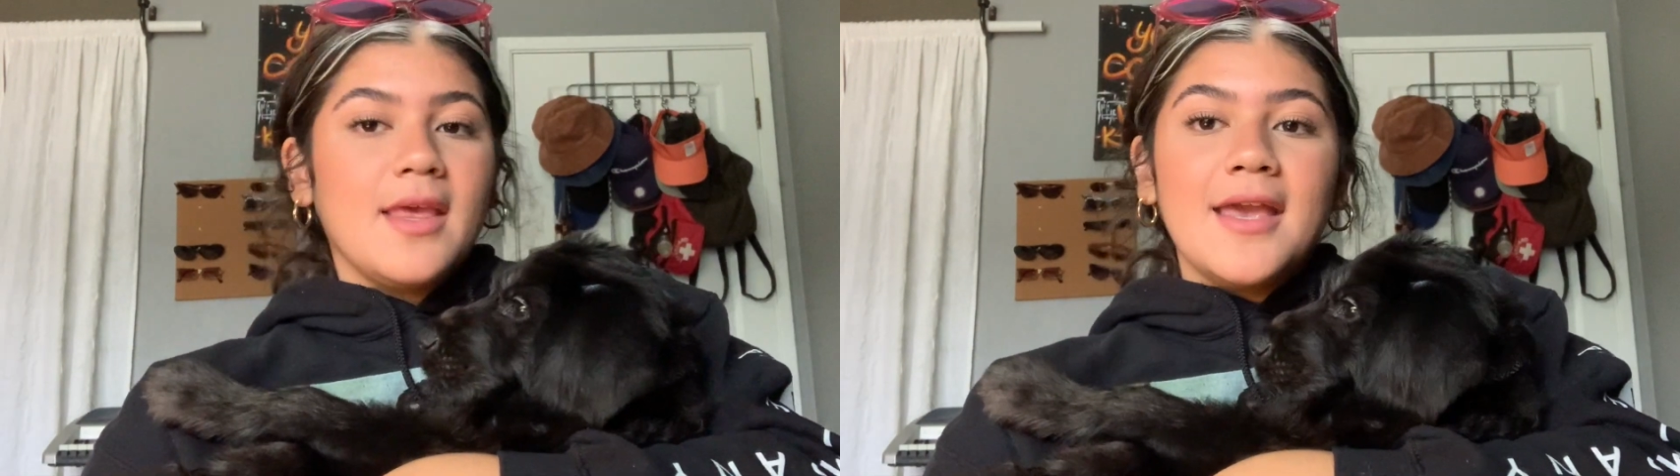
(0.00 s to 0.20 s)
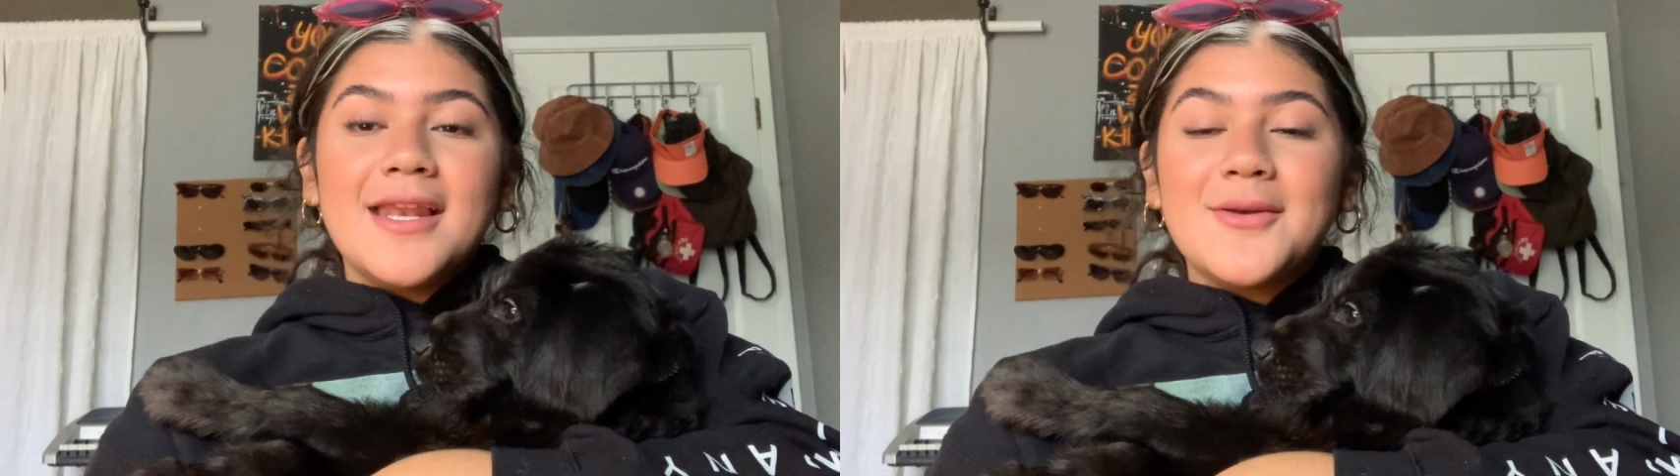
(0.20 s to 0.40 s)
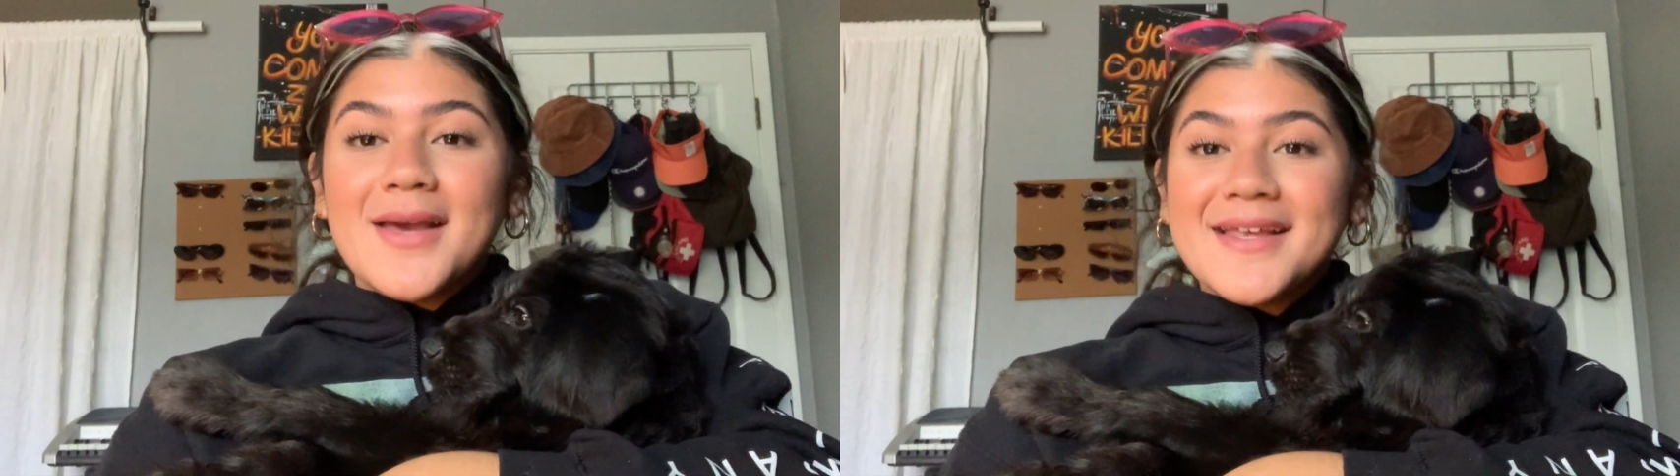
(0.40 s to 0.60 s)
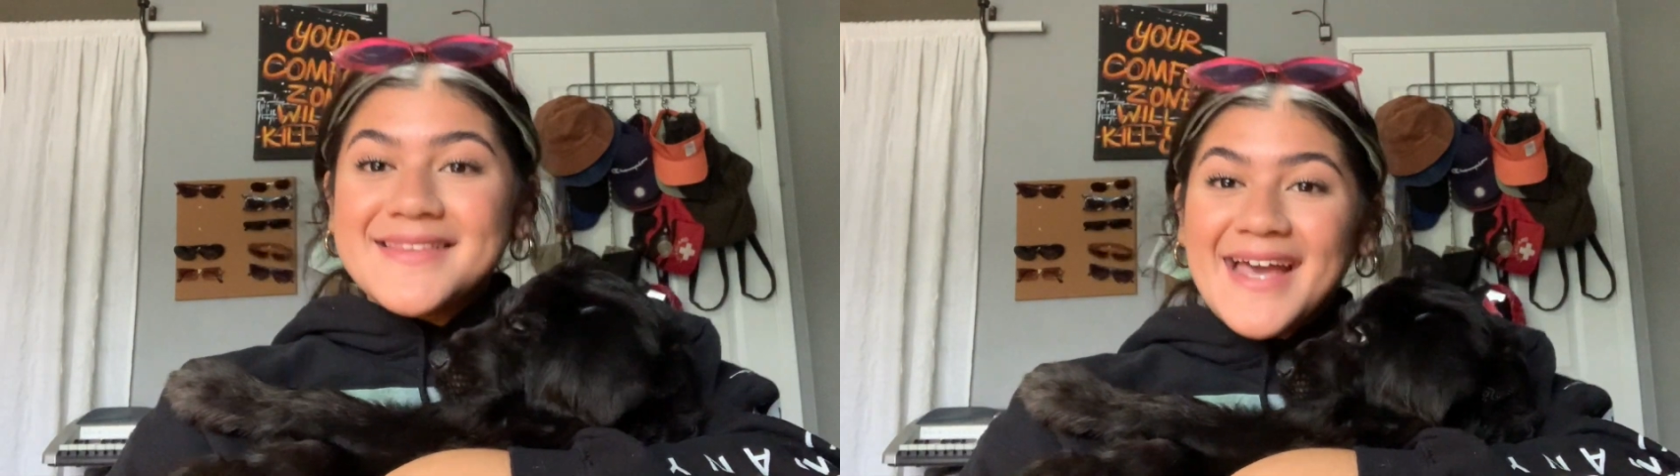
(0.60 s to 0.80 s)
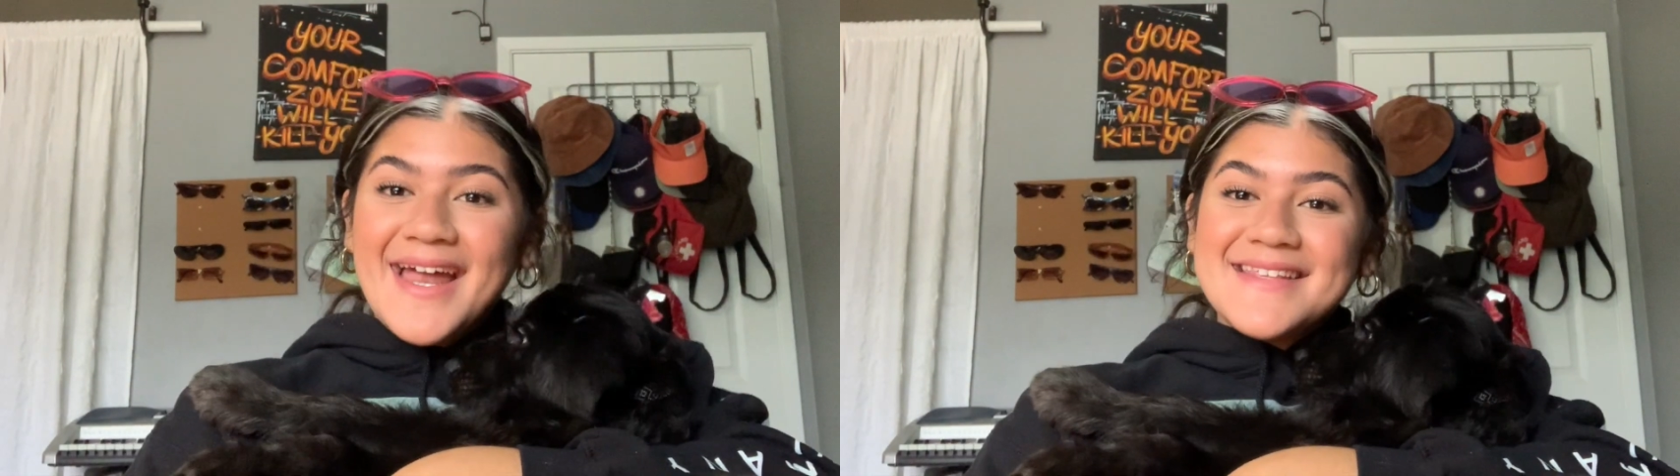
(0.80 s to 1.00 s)
Anyway,
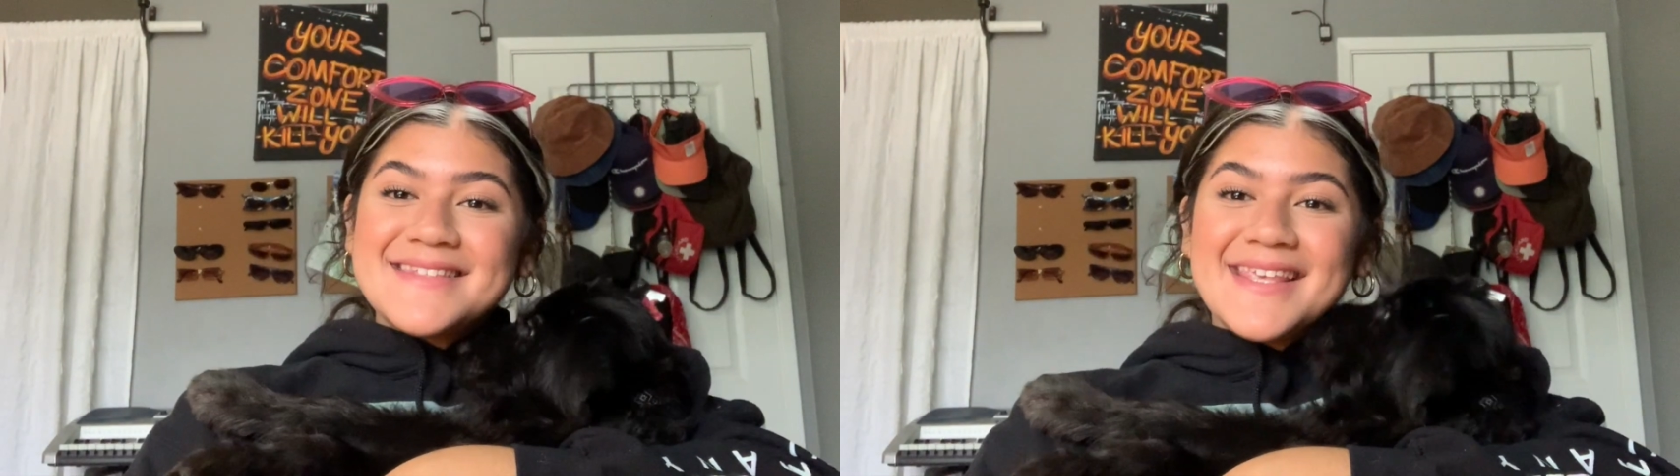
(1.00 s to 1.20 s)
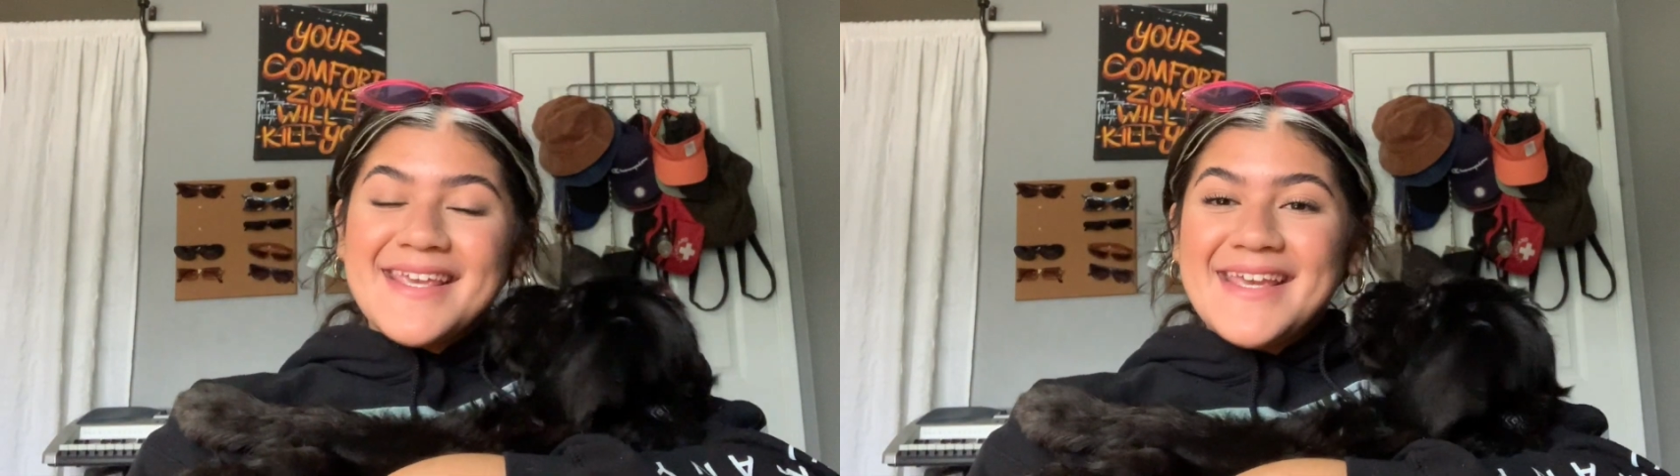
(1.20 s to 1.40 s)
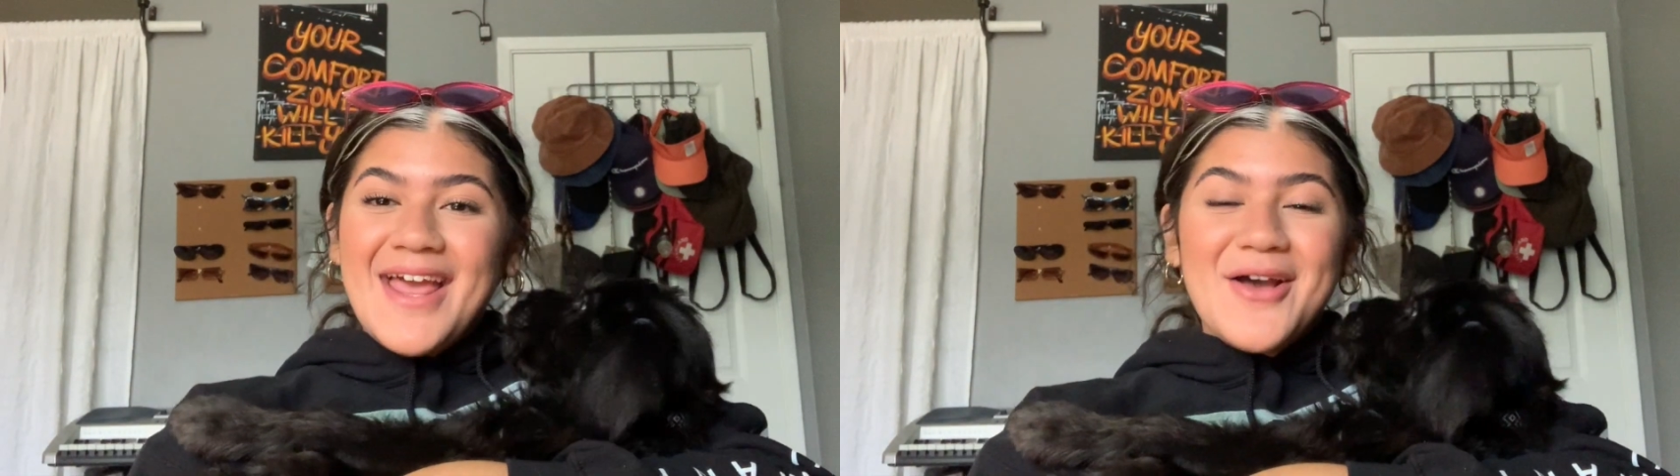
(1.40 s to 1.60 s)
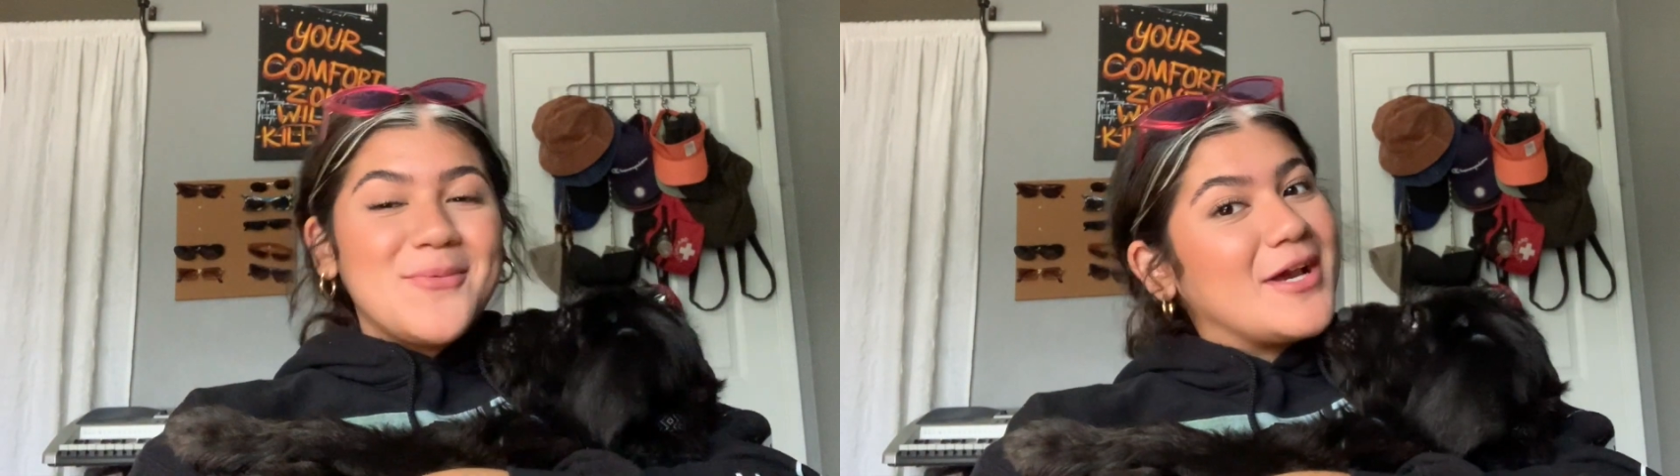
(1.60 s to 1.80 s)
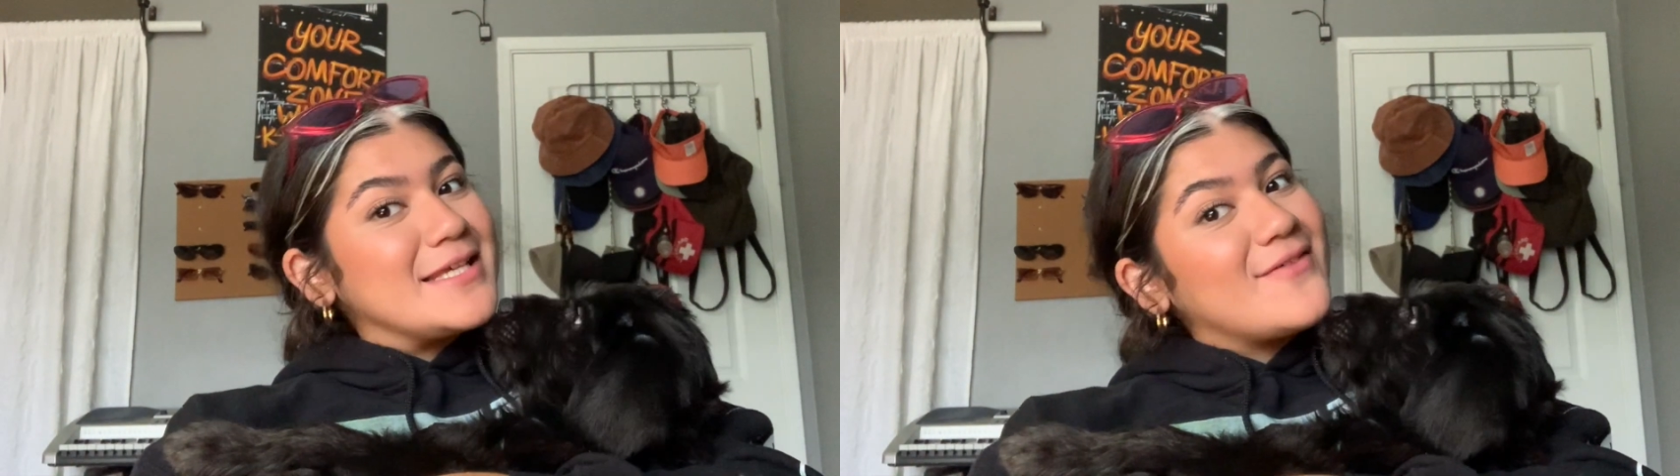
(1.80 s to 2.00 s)
that is it. I hope
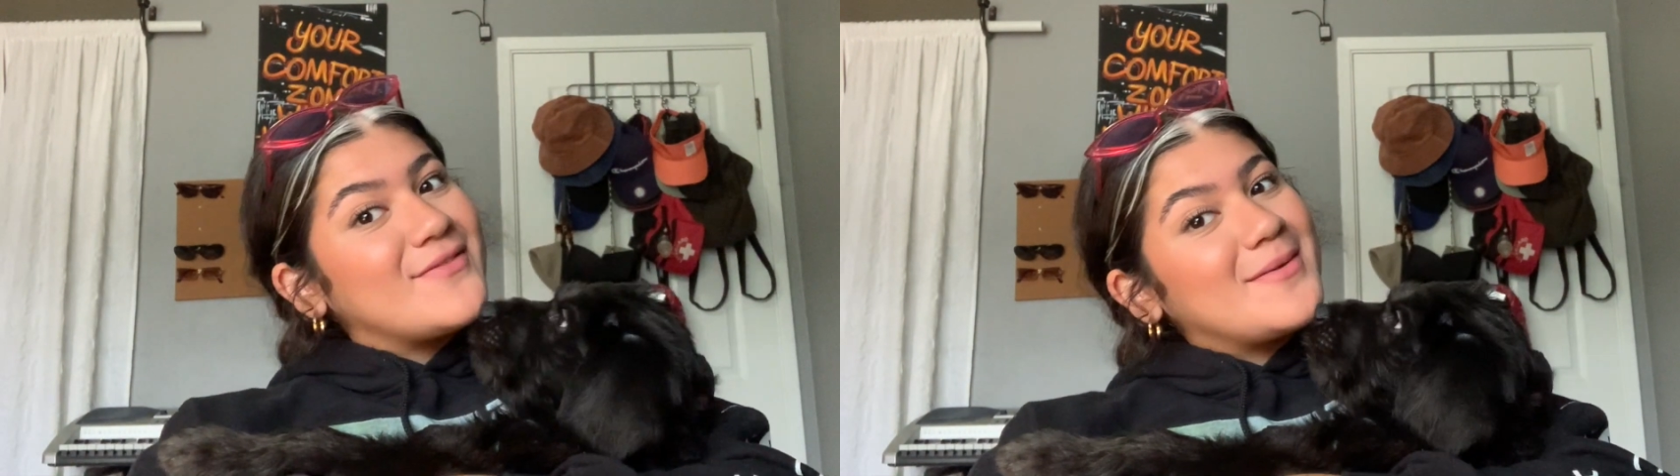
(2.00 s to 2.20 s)
you guys have an